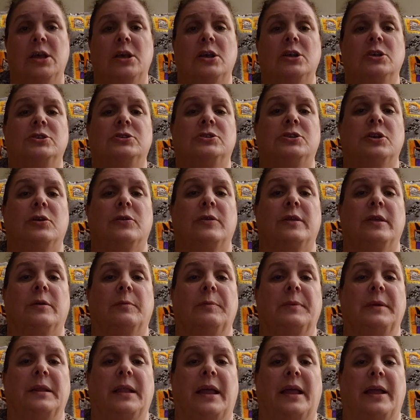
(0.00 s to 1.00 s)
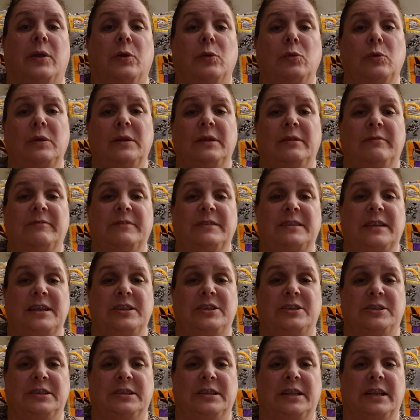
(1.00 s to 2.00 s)
So they'll be like, ooh, an
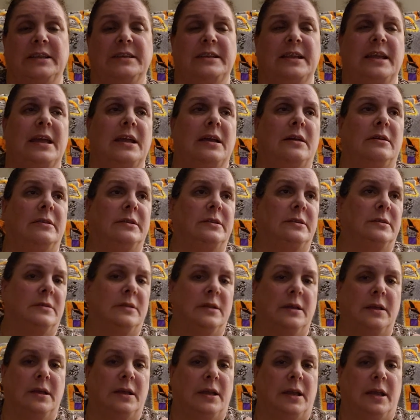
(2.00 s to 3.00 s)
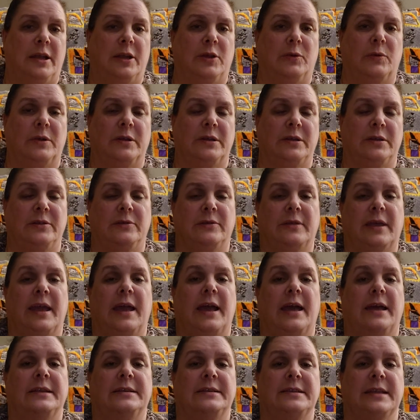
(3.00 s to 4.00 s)
invitation to lay down, and I don't want to do
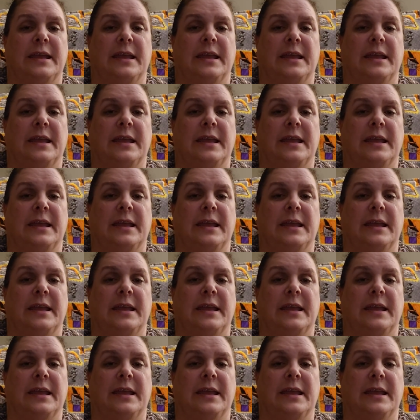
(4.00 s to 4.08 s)
that.